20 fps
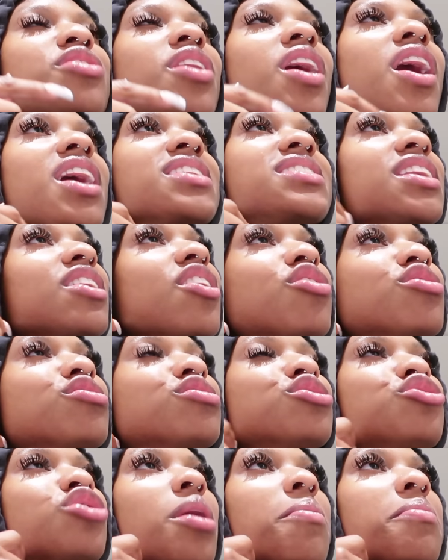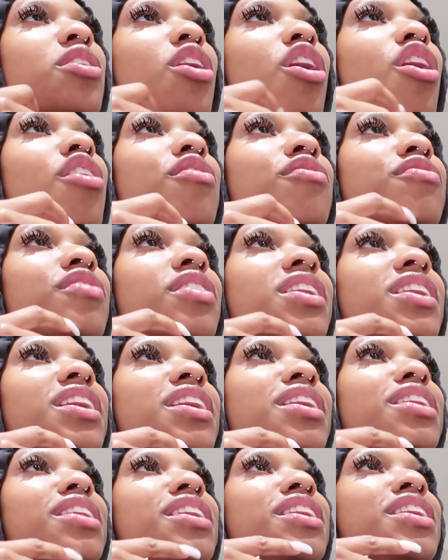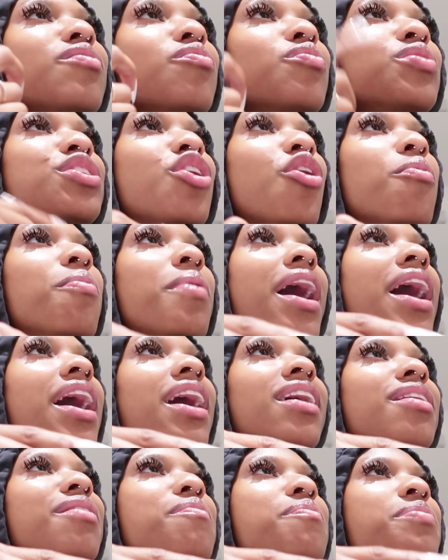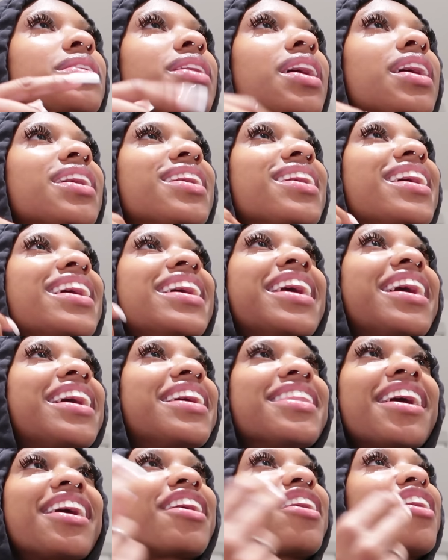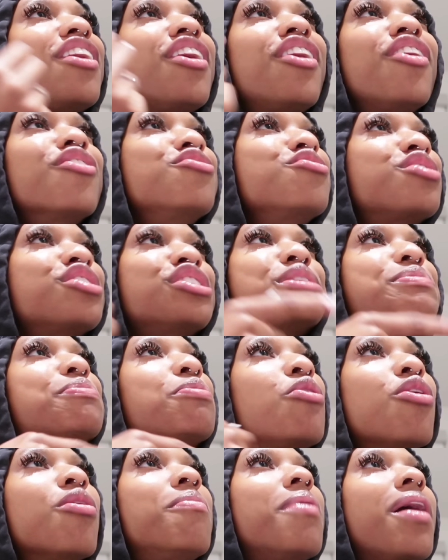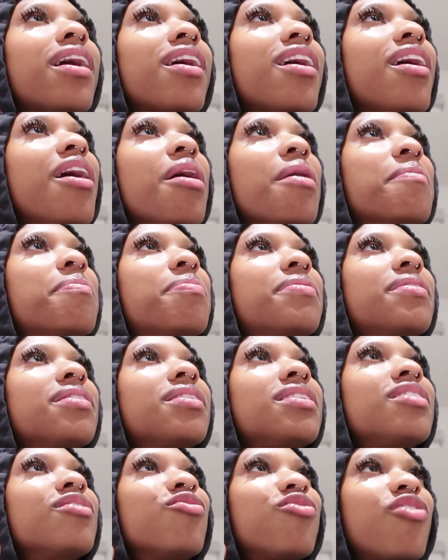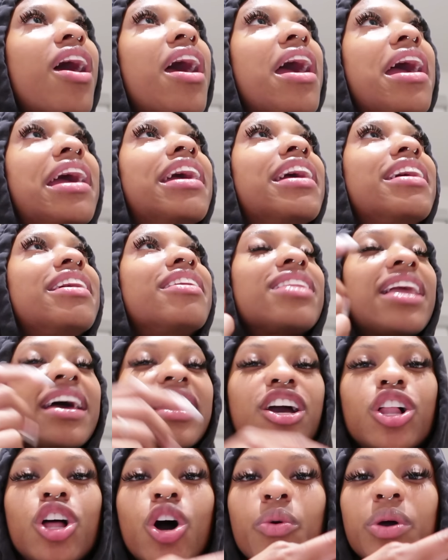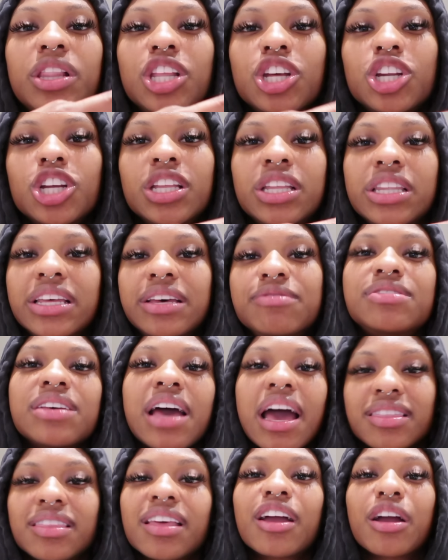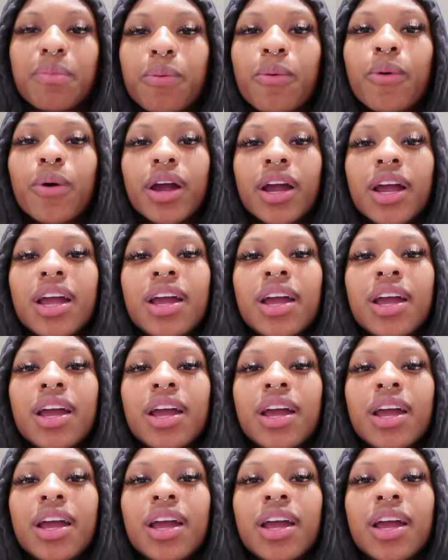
you know how I said, "Oh, you should drop me off and then we go back." But, like, it ain't like, "Oh, you could just pull back up." Right. Like, Chloe literally lives at the airport.